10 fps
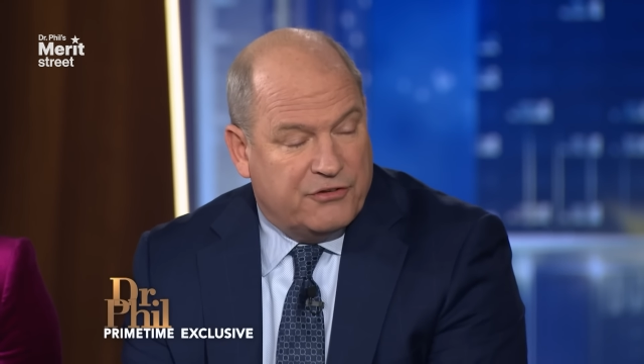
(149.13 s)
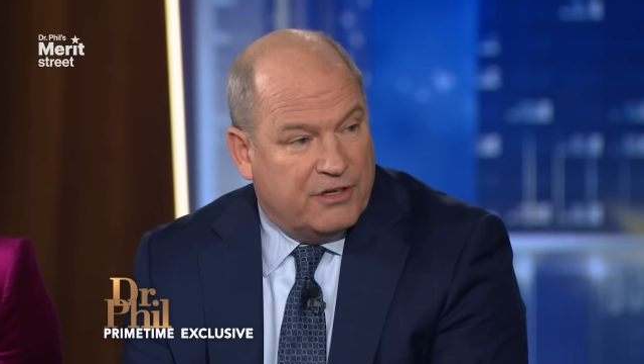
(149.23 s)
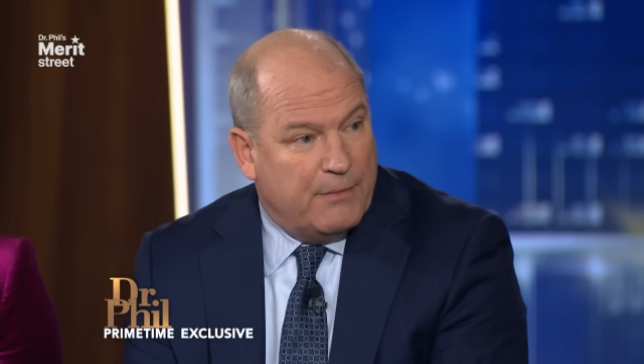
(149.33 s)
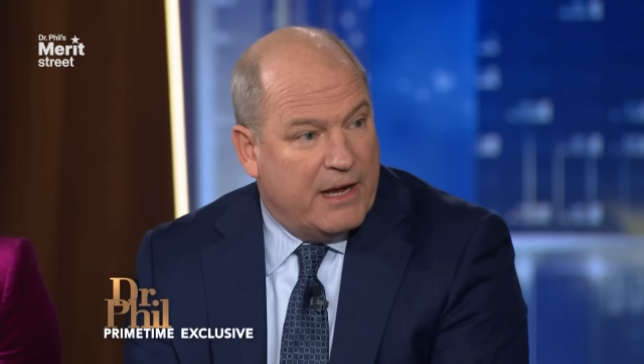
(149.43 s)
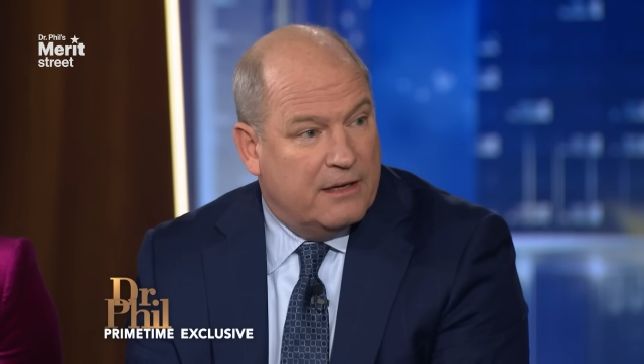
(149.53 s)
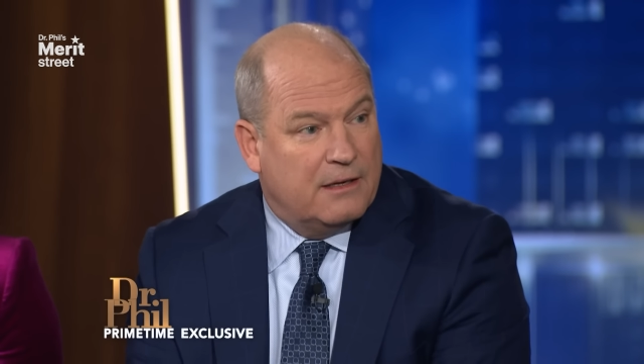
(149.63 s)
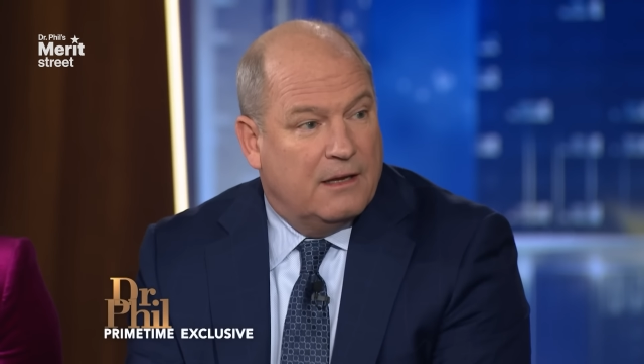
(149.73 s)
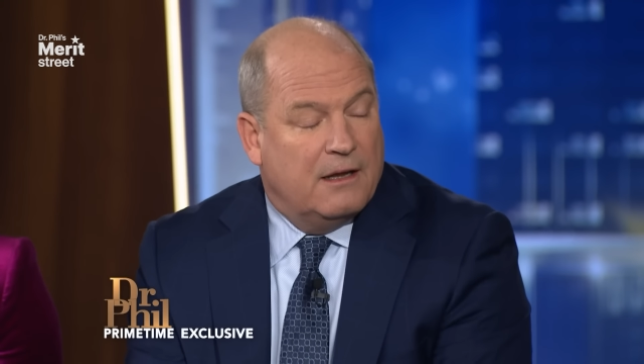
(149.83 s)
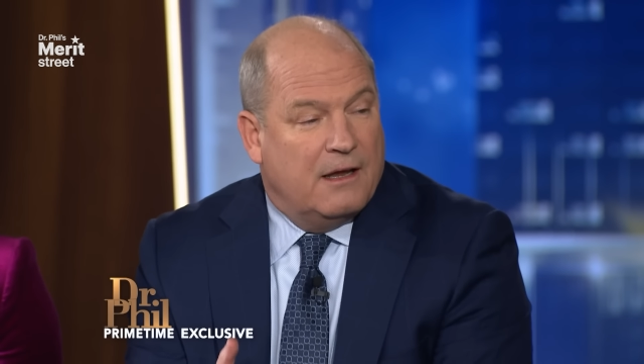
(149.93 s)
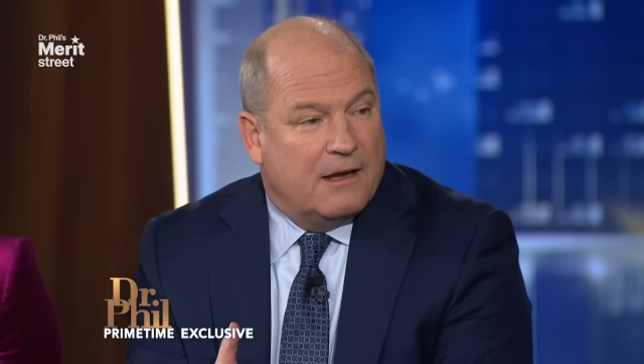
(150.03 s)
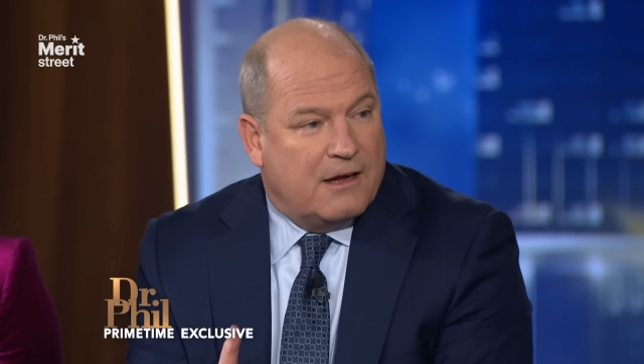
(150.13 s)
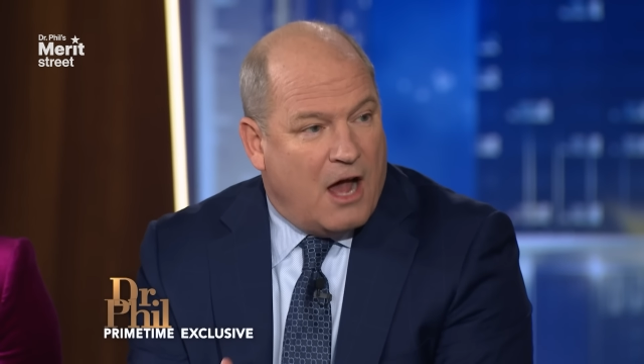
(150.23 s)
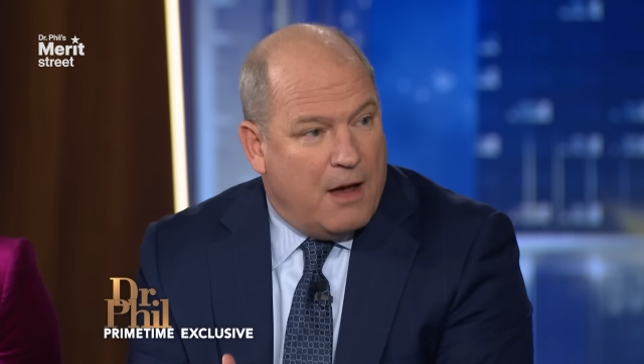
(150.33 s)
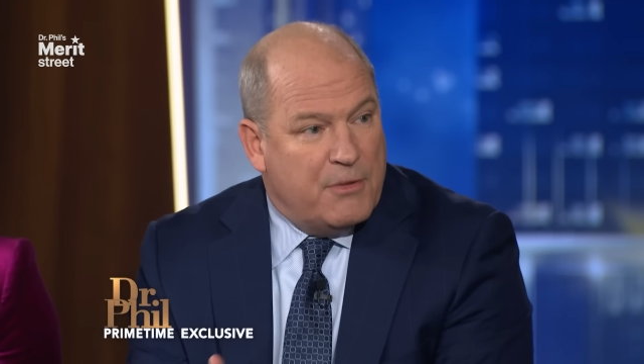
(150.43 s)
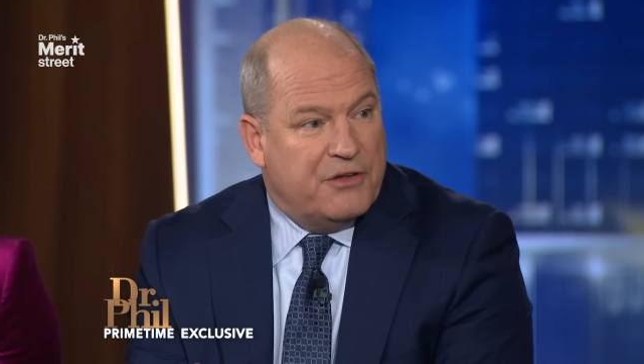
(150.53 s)
she made
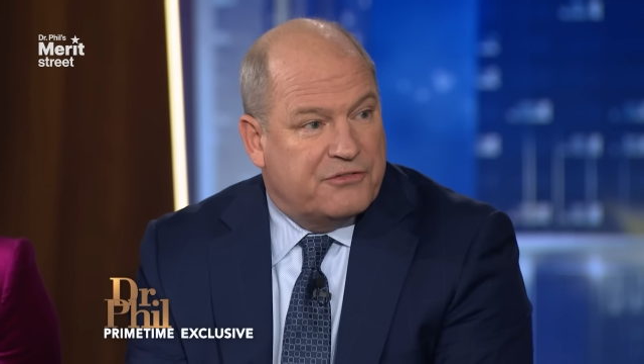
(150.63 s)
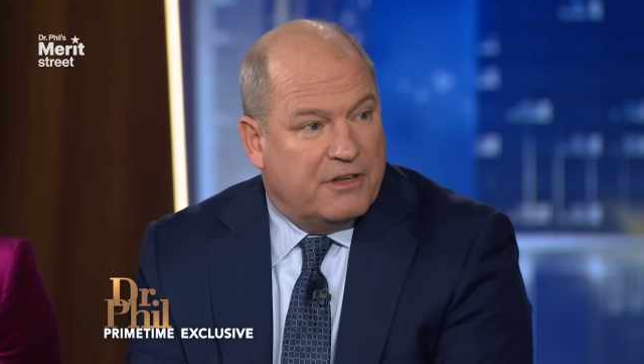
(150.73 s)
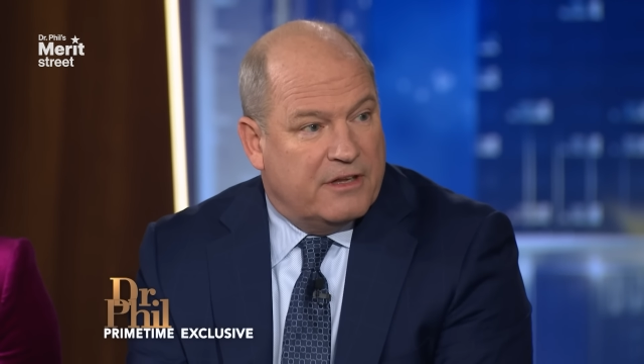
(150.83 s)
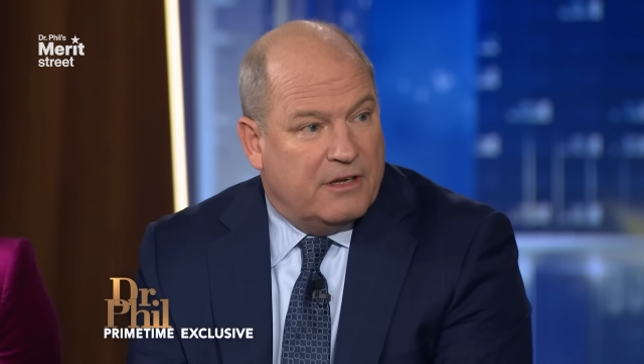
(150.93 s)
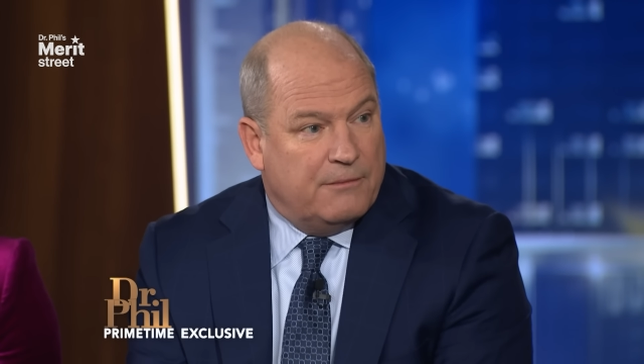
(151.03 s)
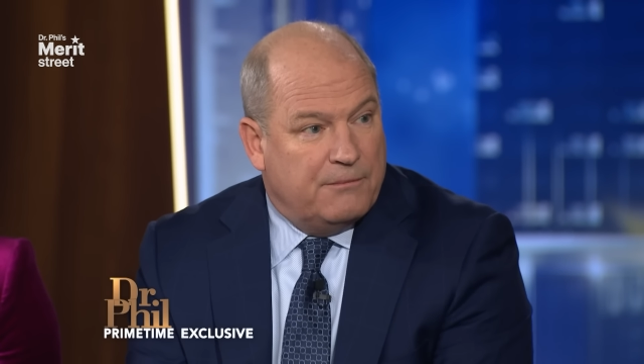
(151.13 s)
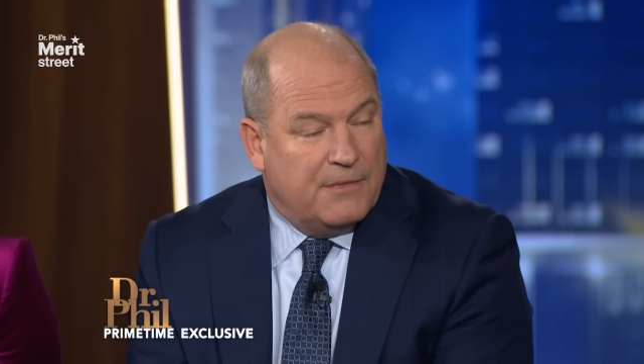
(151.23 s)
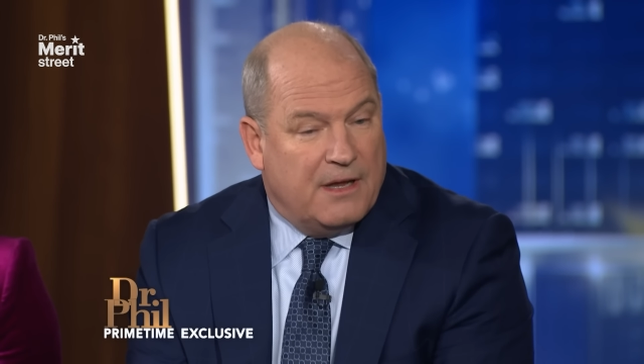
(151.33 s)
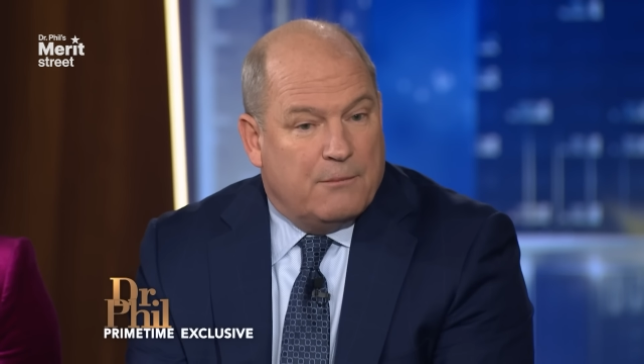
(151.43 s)
comments to them,